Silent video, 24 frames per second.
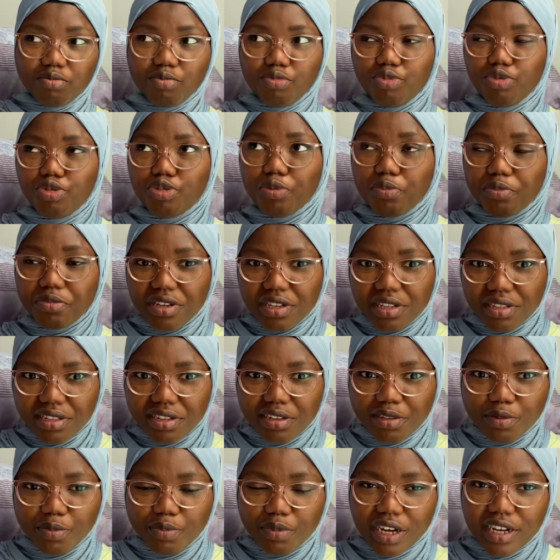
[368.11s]

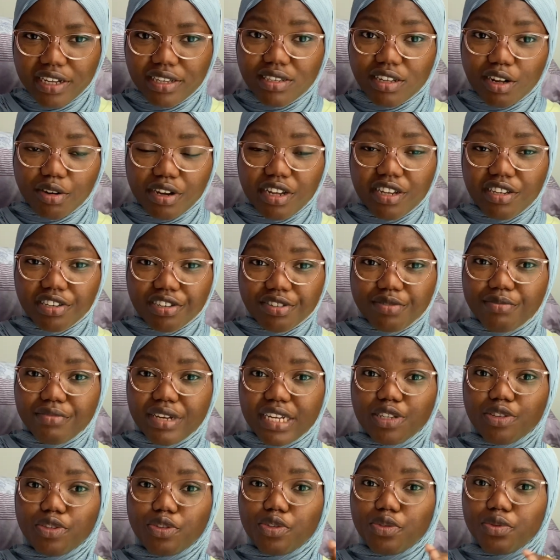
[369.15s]
dominated by South Asian
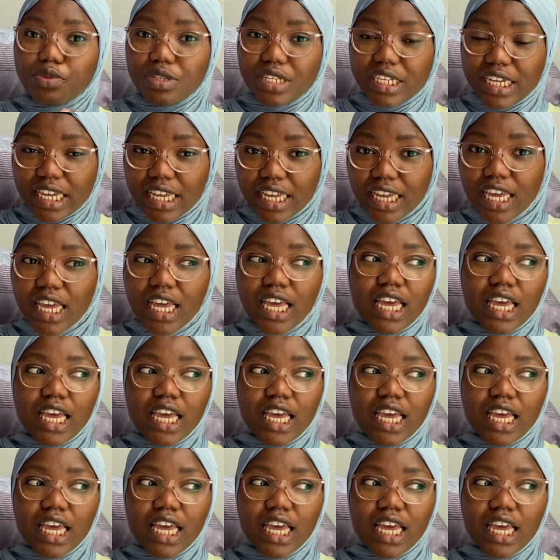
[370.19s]
men today.